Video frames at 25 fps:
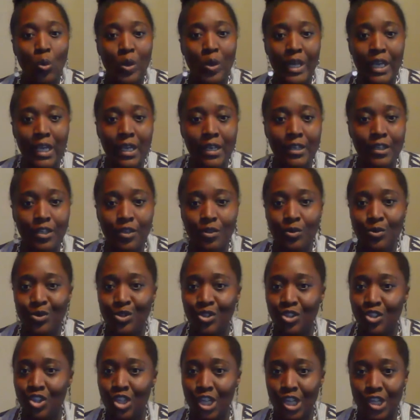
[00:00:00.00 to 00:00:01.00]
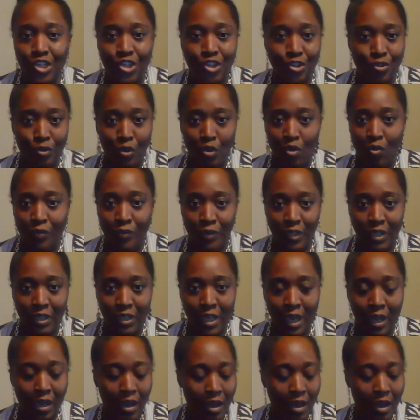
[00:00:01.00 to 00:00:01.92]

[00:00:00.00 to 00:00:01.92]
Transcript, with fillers: We use ginger over here.